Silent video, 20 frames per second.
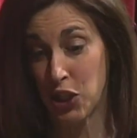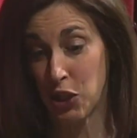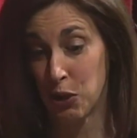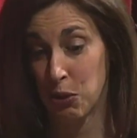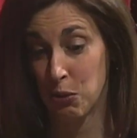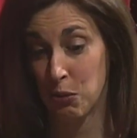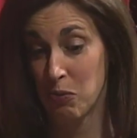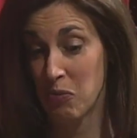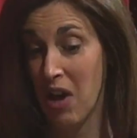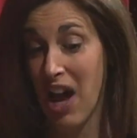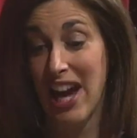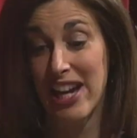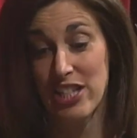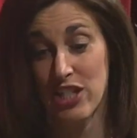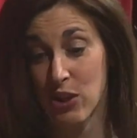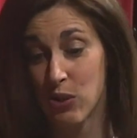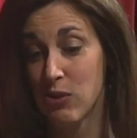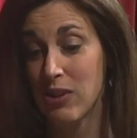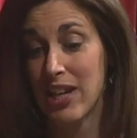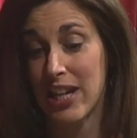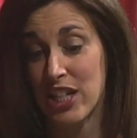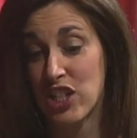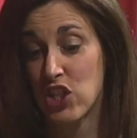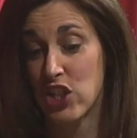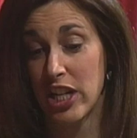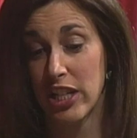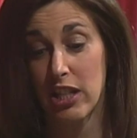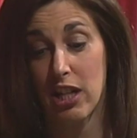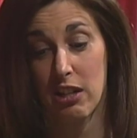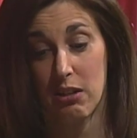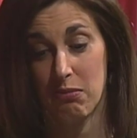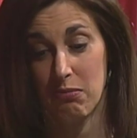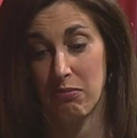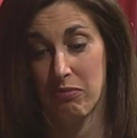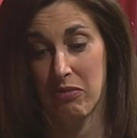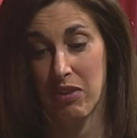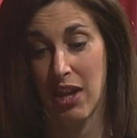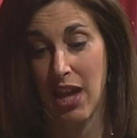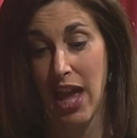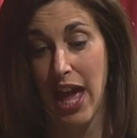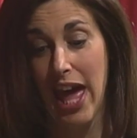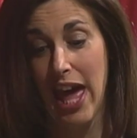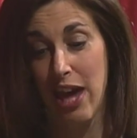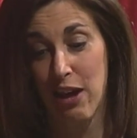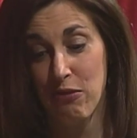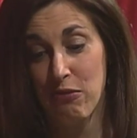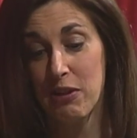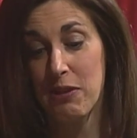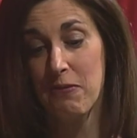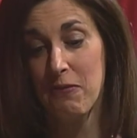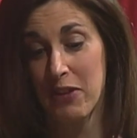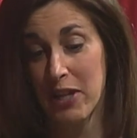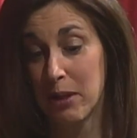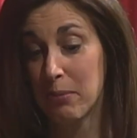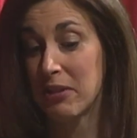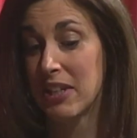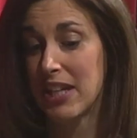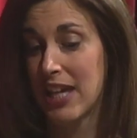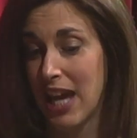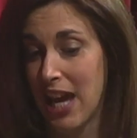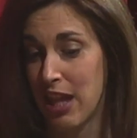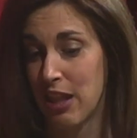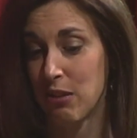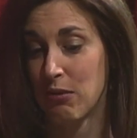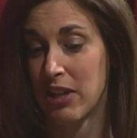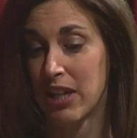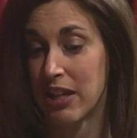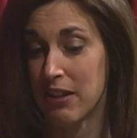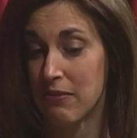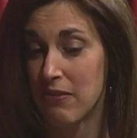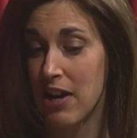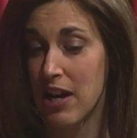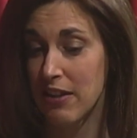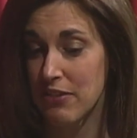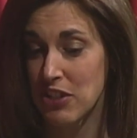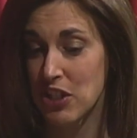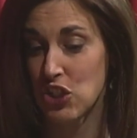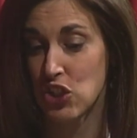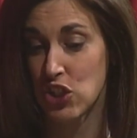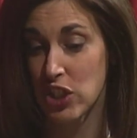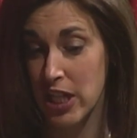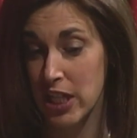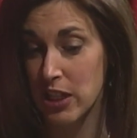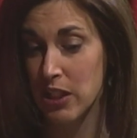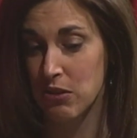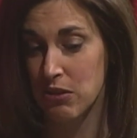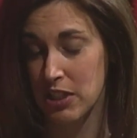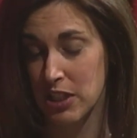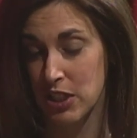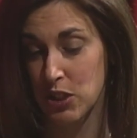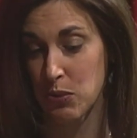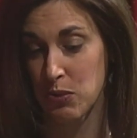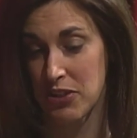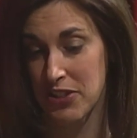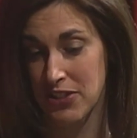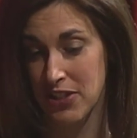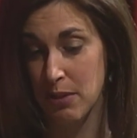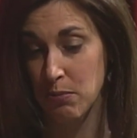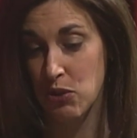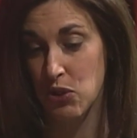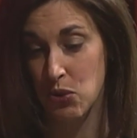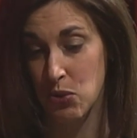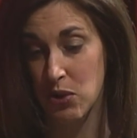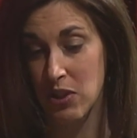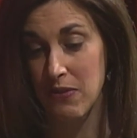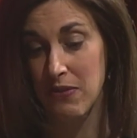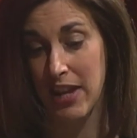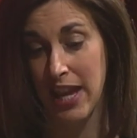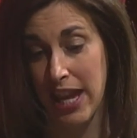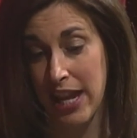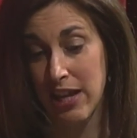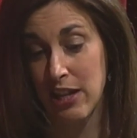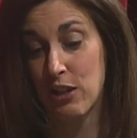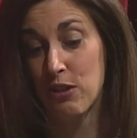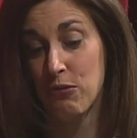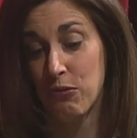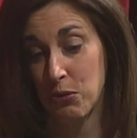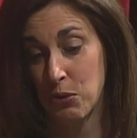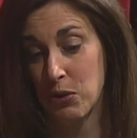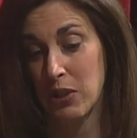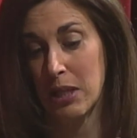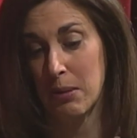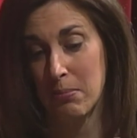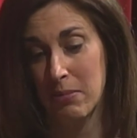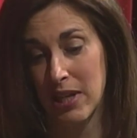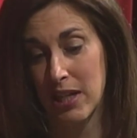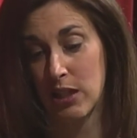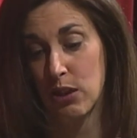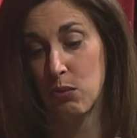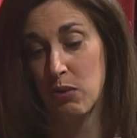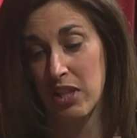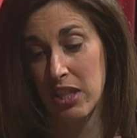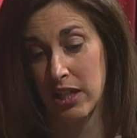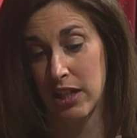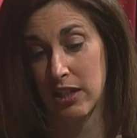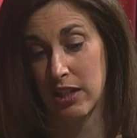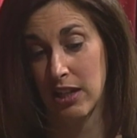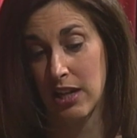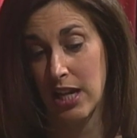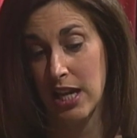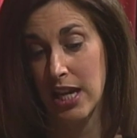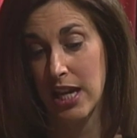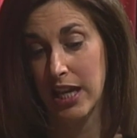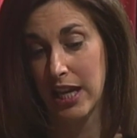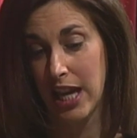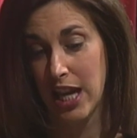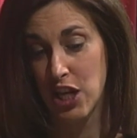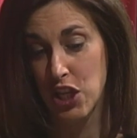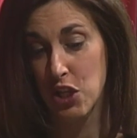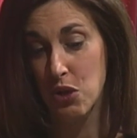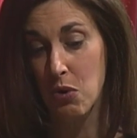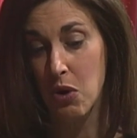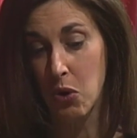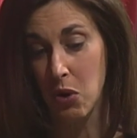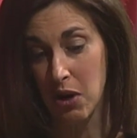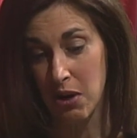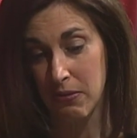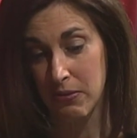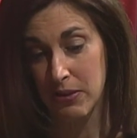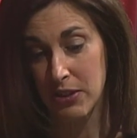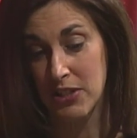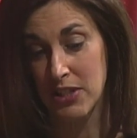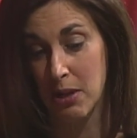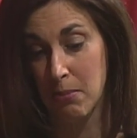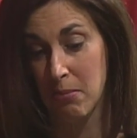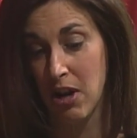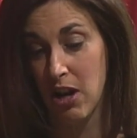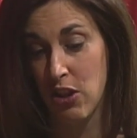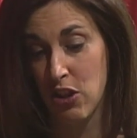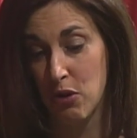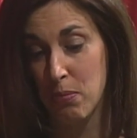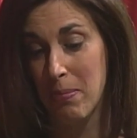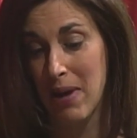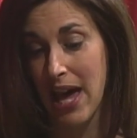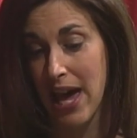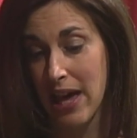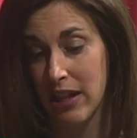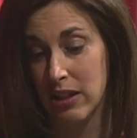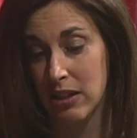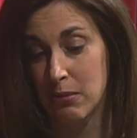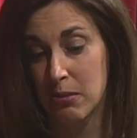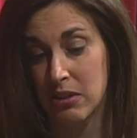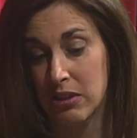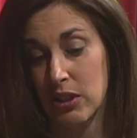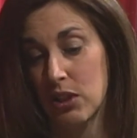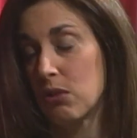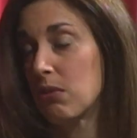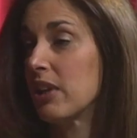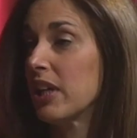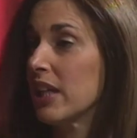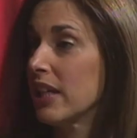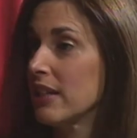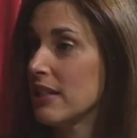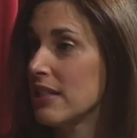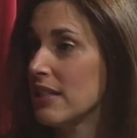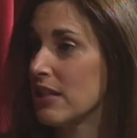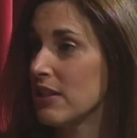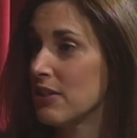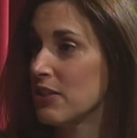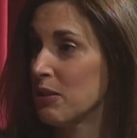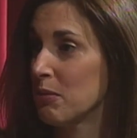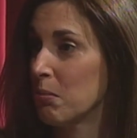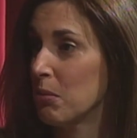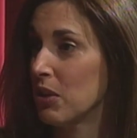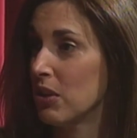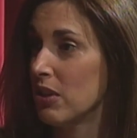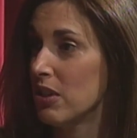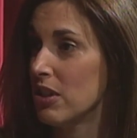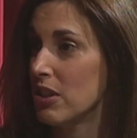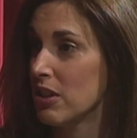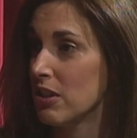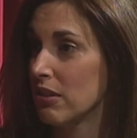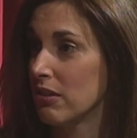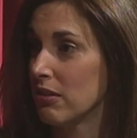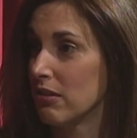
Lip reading: you. I don't like Jell-O. Every family gathering involves a Jell-O dish with some sort of canned fruit embedded within. Can you offer some other palatable ingredients to submerge?